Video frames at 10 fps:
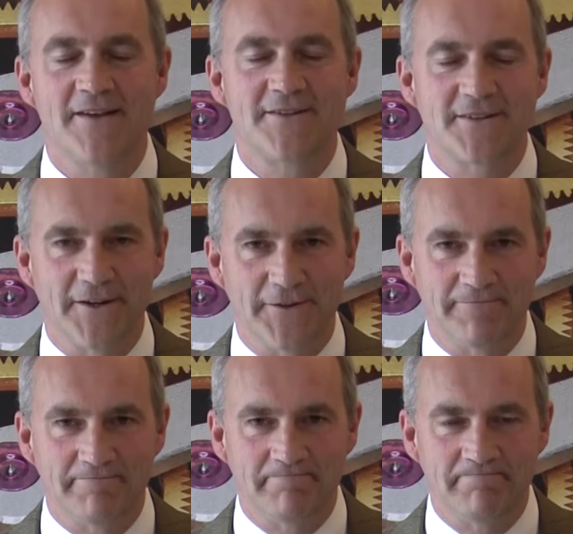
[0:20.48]

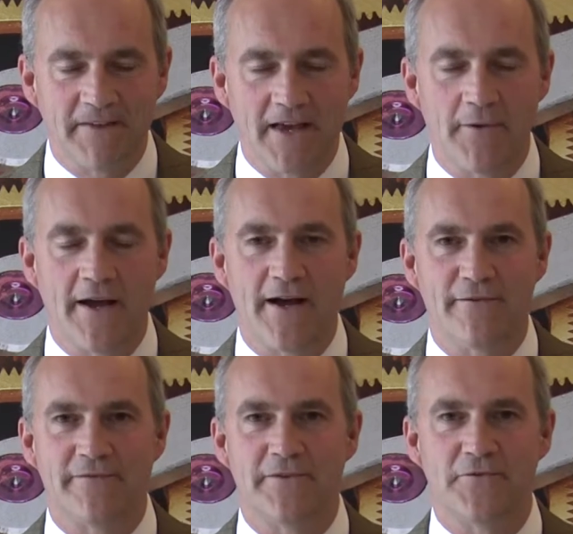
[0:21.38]
So here we
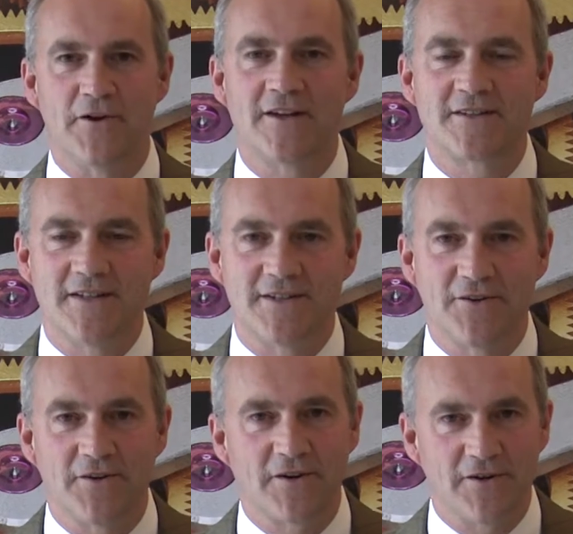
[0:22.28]
have the Rolex
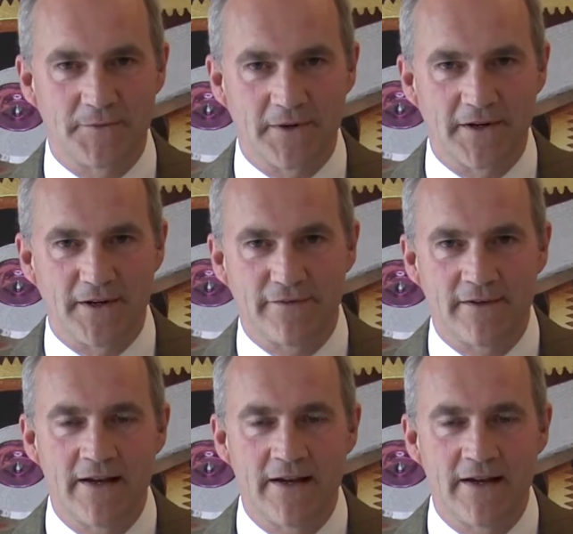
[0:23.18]
Daytona Cosmograph.